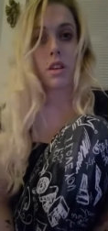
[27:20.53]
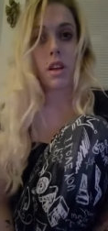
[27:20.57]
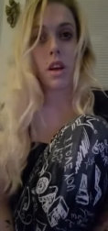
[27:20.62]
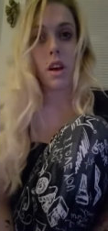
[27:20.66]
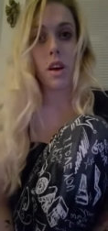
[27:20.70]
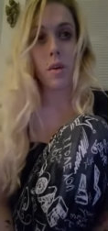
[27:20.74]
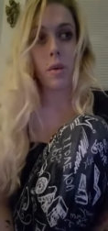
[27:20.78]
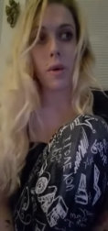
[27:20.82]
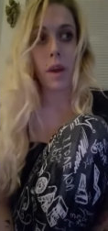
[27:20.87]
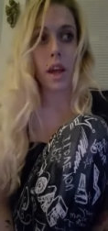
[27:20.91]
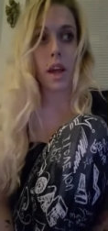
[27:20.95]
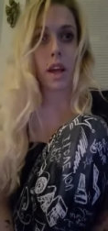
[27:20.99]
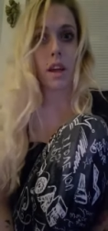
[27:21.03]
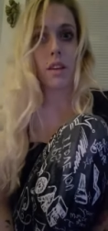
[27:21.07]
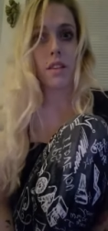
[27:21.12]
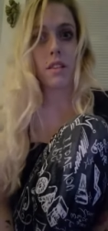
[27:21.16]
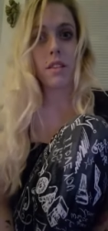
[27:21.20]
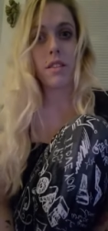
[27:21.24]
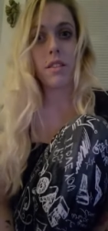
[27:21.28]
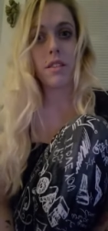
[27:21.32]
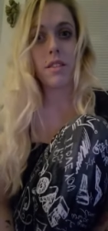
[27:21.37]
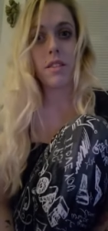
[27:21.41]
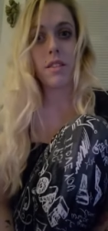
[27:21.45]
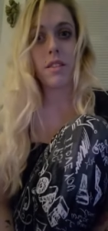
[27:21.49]
Oh, wait.
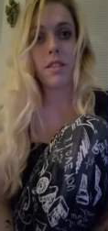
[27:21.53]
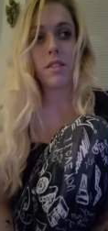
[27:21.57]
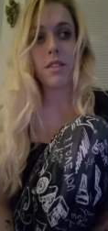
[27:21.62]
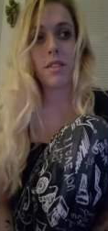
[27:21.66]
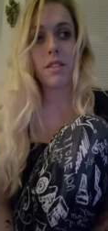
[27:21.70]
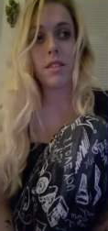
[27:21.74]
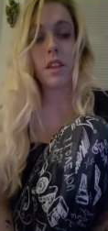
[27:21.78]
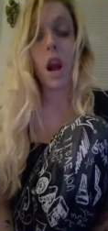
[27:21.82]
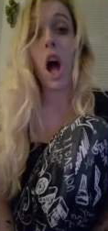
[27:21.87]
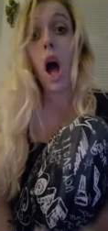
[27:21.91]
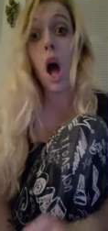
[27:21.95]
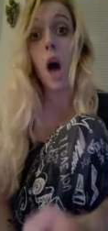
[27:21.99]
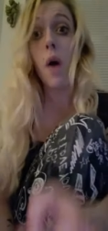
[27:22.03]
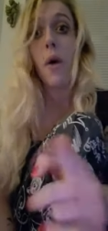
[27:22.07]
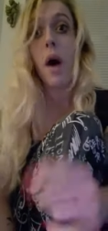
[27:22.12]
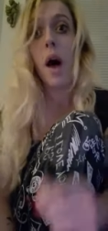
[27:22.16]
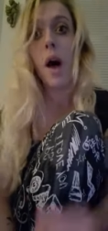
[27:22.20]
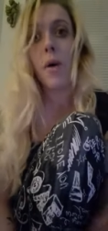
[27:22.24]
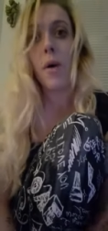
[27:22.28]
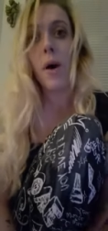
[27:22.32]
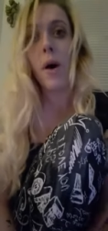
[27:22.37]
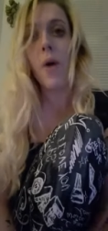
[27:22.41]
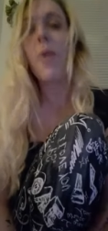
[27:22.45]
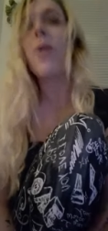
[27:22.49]
Oh,
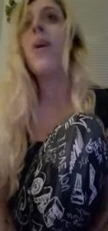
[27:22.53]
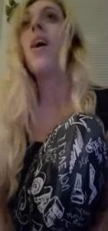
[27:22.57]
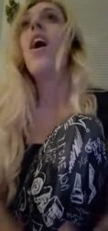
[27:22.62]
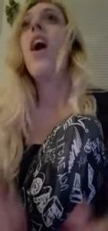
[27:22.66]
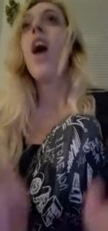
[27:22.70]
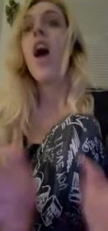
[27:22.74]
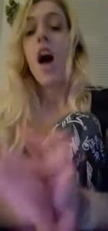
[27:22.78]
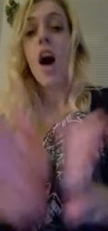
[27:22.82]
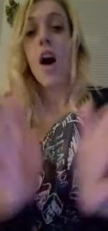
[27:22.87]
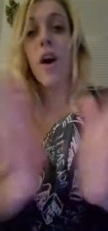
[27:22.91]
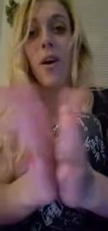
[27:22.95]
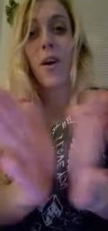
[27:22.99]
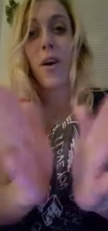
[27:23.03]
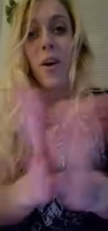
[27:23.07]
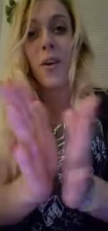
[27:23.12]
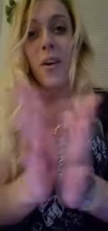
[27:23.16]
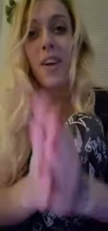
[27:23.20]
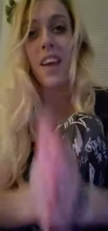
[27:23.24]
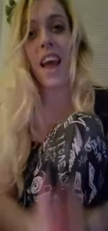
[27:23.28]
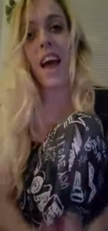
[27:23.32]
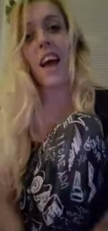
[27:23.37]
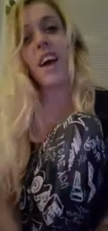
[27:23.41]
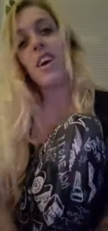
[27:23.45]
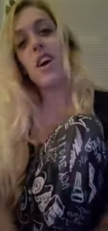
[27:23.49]
oh, oh, oh, oh,
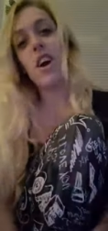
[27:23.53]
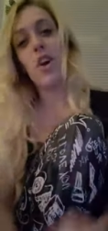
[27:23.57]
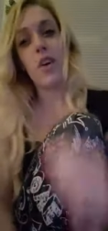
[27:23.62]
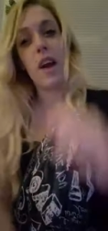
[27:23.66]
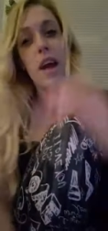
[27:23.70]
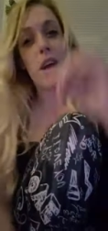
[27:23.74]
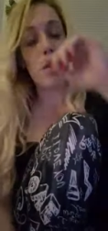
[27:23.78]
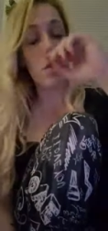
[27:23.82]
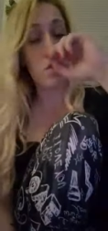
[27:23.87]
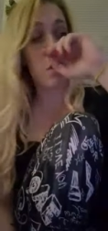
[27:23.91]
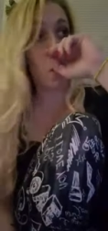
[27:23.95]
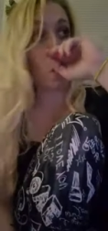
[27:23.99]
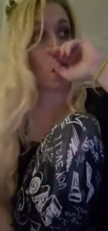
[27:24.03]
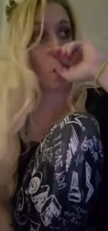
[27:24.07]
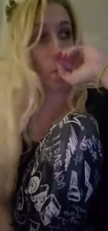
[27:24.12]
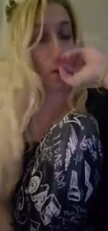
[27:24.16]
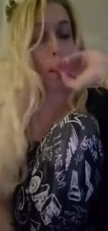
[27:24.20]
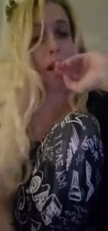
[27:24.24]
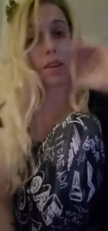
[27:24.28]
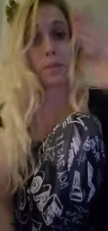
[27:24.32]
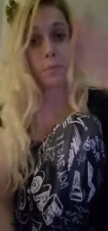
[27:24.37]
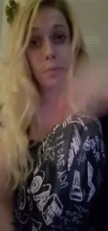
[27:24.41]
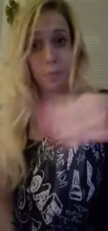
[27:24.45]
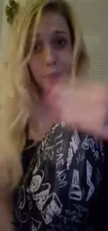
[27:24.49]
yeah. Okay, so
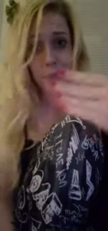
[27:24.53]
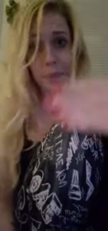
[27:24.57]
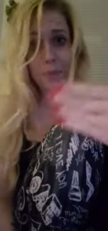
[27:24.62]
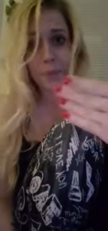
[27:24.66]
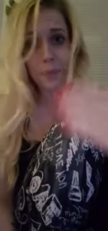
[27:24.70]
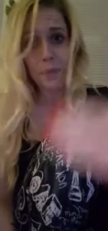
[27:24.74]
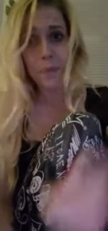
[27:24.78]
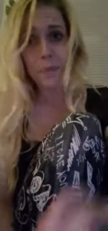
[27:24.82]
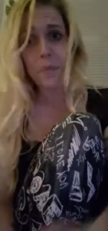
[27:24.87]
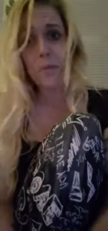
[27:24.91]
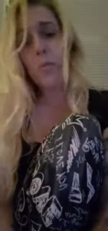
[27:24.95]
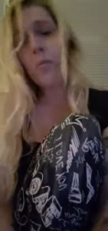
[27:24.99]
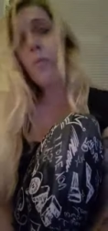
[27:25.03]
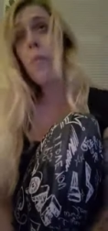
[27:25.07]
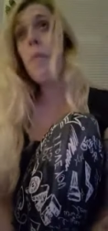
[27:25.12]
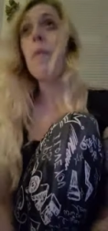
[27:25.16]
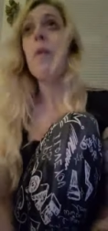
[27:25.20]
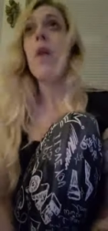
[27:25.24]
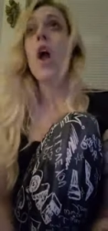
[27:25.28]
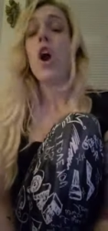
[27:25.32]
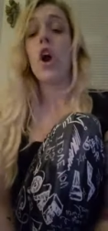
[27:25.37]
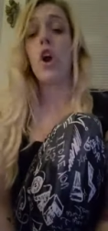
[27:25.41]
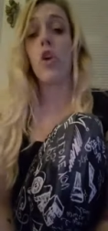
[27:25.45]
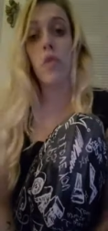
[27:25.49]

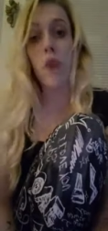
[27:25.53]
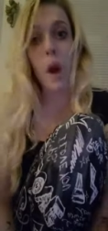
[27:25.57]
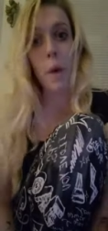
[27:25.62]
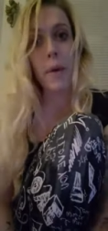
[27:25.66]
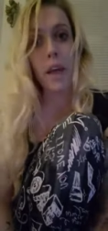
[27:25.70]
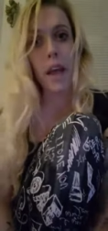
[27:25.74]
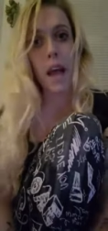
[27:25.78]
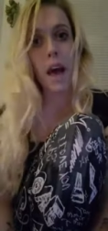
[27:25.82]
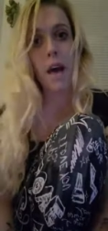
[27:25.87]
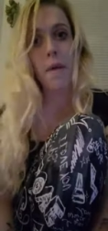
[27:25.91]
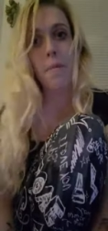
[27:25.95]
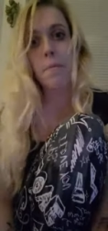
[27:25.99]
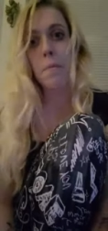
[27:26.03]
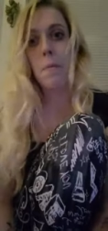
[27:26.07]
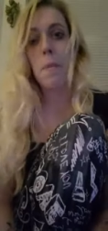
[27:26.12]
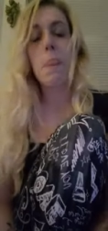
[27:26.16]
growing up,